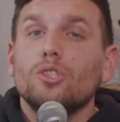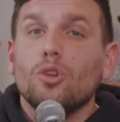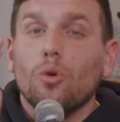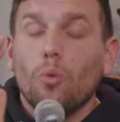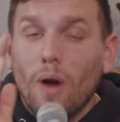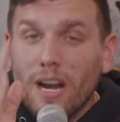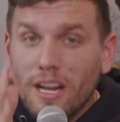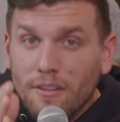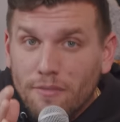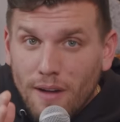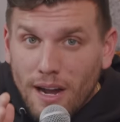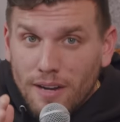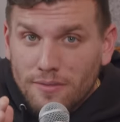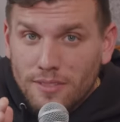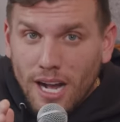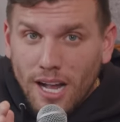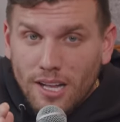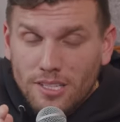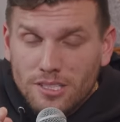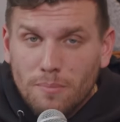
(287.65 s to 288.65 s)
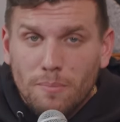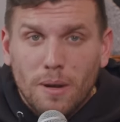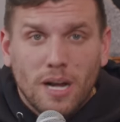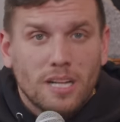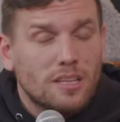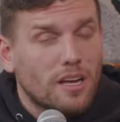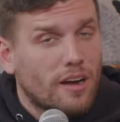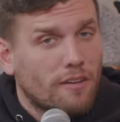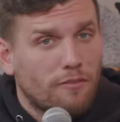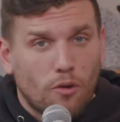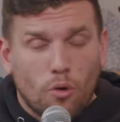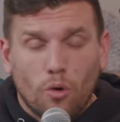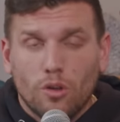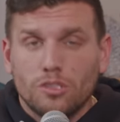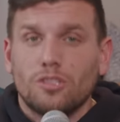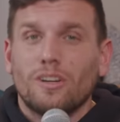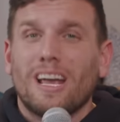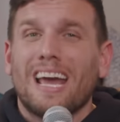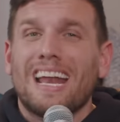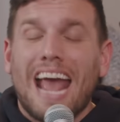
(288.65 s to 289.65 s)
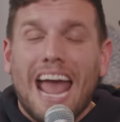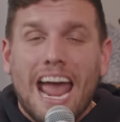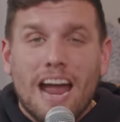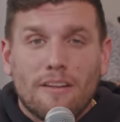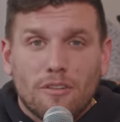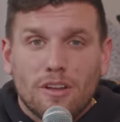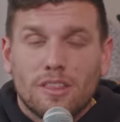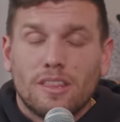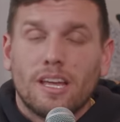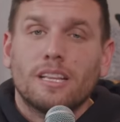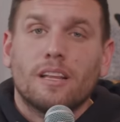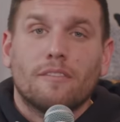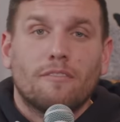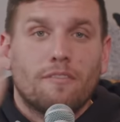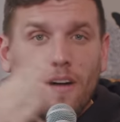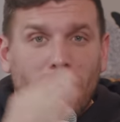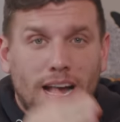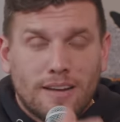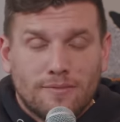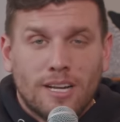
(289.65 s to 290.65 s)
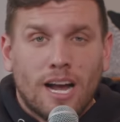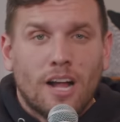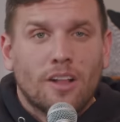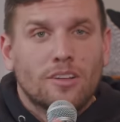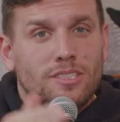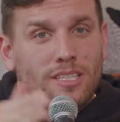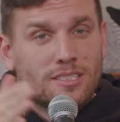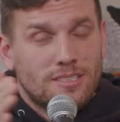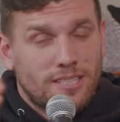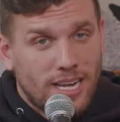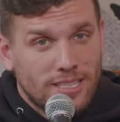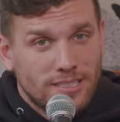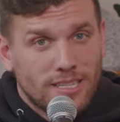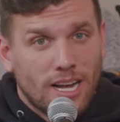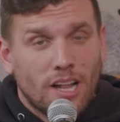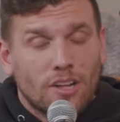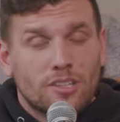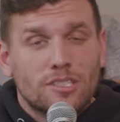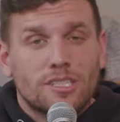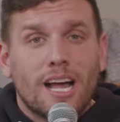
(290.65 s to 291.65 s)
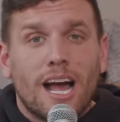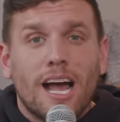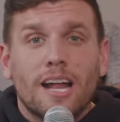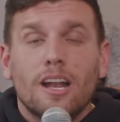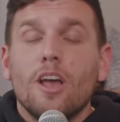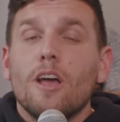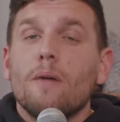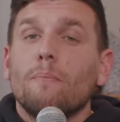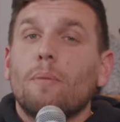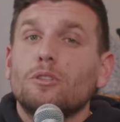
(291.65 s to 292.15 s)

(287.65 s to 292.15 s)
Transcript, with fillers: $25 a month, of course you get everything the $5 and $10 got,